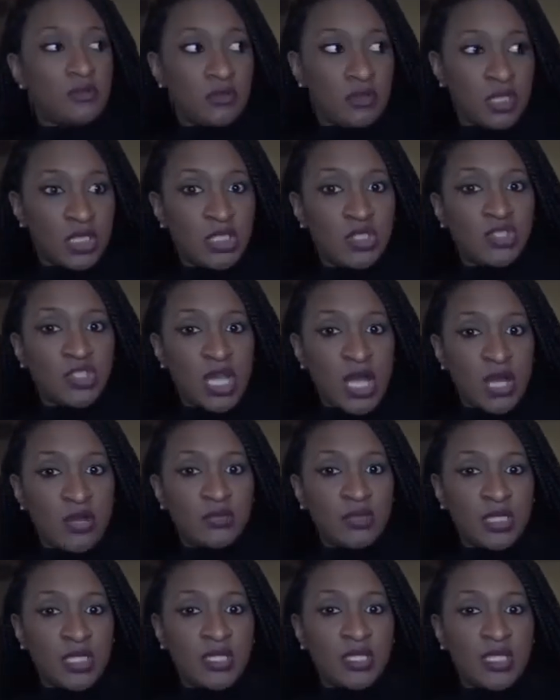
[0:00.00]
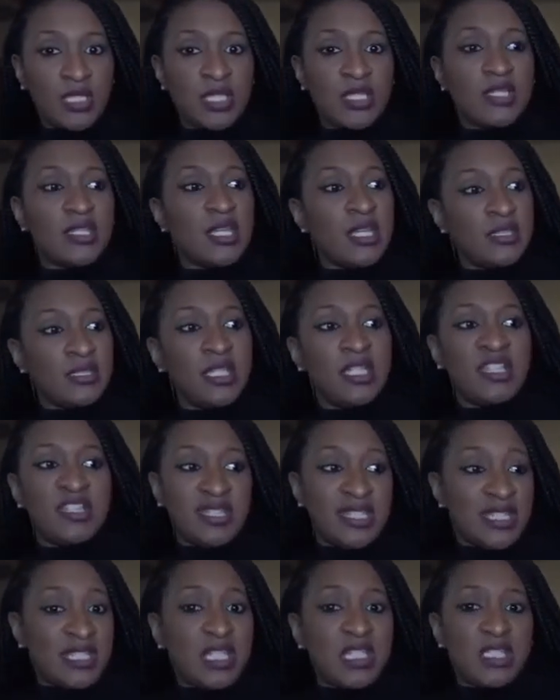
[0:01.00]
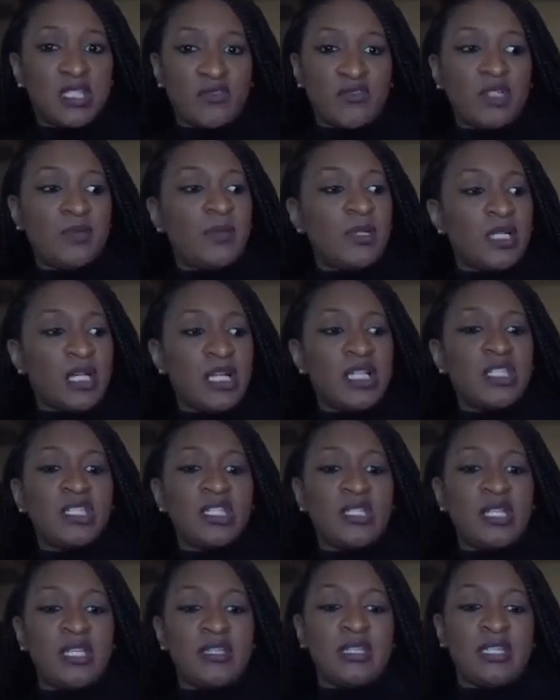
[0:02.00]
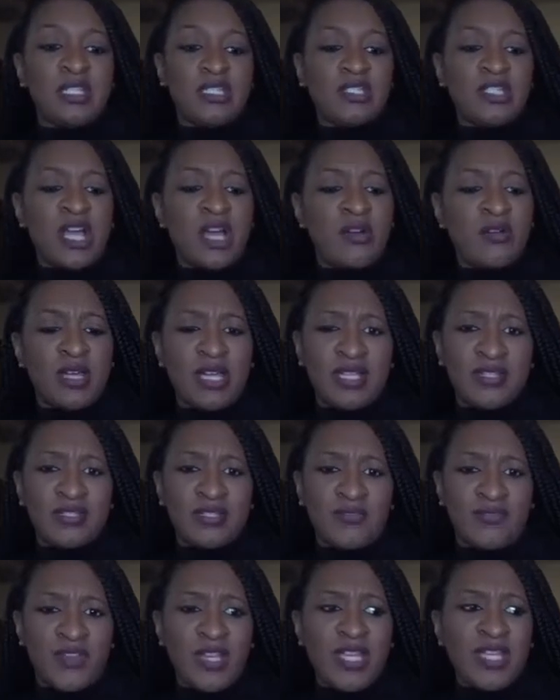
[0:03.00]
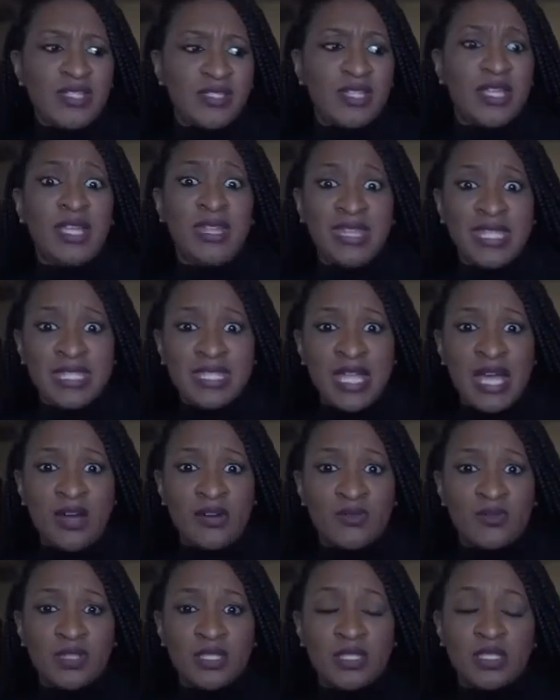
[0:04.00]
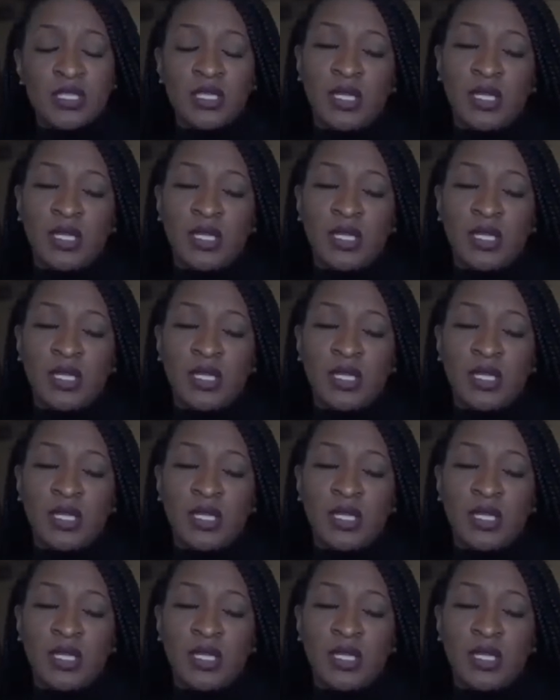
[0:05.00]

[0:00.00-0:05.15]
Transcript: This child did this, and then this is the repercussion that this child has to face in this house.